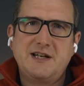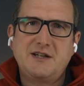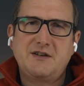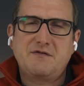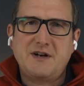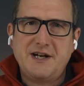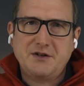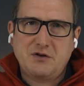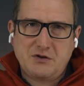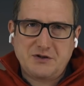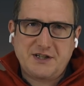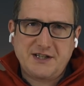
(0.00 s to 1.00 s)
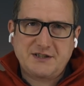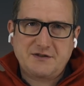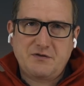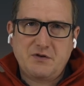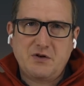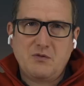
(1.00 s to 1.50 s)
and define a
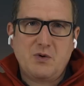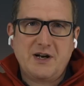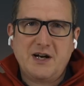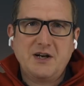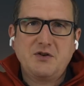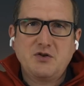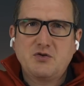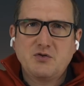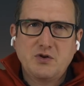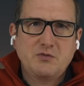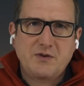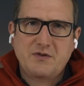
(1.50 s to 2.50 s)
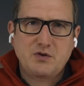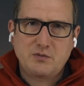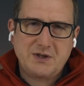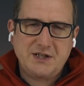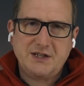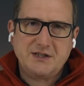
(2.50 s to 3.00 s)
context for what are you doing with
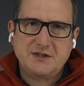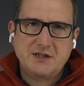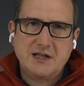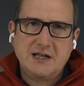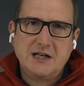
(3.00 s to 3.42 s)
Kubernetes.